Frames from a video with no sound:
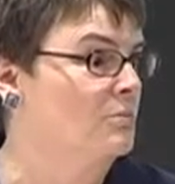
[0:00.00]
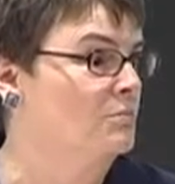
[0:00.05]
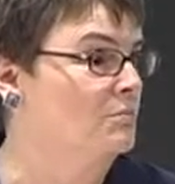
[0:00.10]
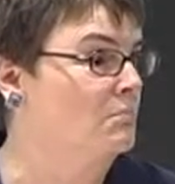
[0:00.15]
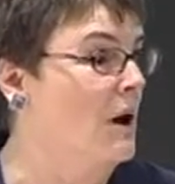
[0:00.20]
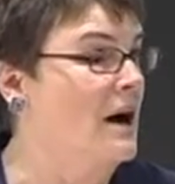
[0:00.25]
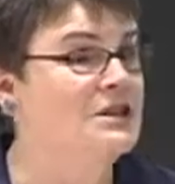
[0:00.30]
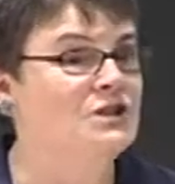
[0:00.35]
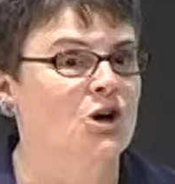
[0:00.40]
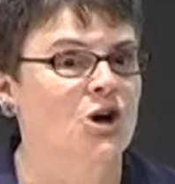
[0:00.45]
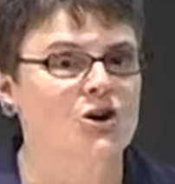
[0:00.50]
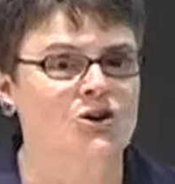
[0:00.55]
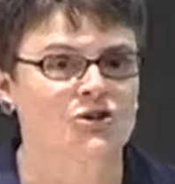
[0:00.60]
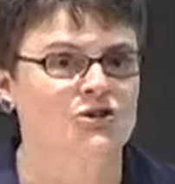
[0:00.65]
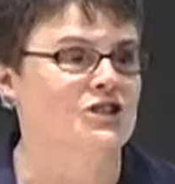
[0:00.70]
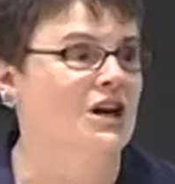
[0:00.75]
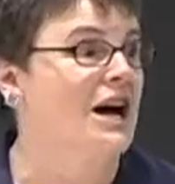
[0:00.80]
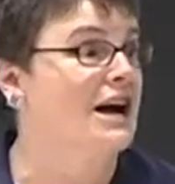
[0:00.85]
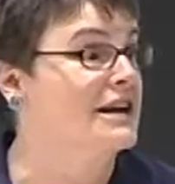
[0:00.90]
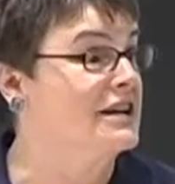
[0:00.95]
my daughter
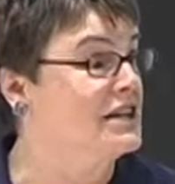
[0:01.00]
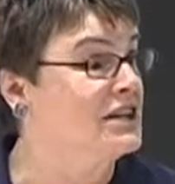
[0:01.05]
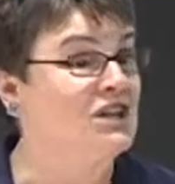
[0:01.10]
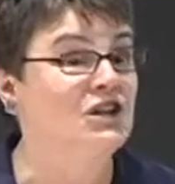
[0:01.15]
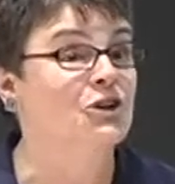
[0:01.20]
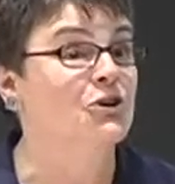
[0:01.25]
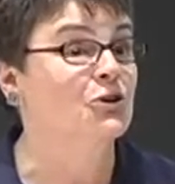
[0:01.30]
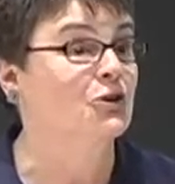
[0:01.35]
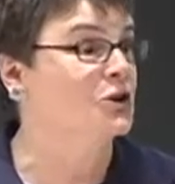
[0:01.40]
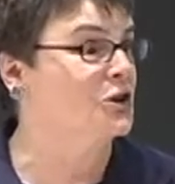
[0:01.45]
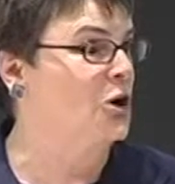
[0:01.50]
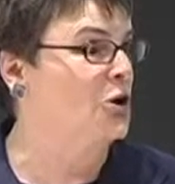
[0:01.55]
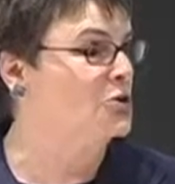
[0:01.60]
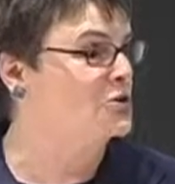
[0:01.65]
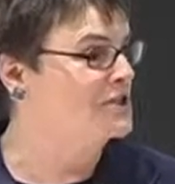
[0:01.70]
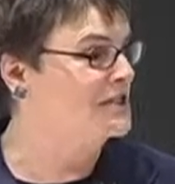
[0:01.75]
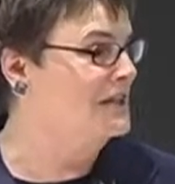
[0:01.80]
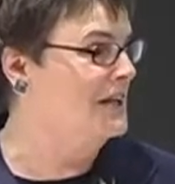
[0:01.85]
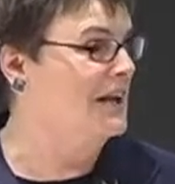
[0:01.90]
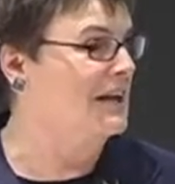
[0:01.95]
died a year ago
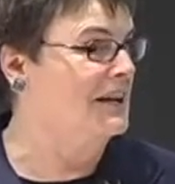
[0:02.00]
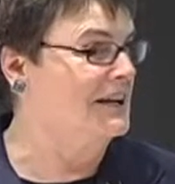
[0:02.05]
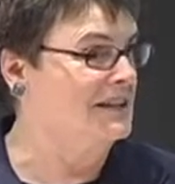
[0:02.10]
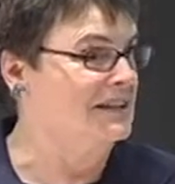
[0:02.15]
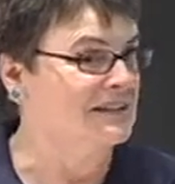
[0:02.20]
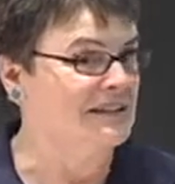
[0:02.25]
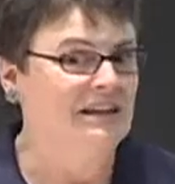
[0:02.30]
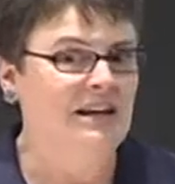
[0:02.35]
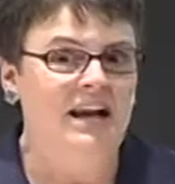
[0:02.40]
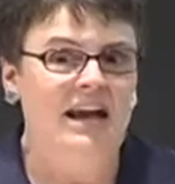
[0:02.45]
today.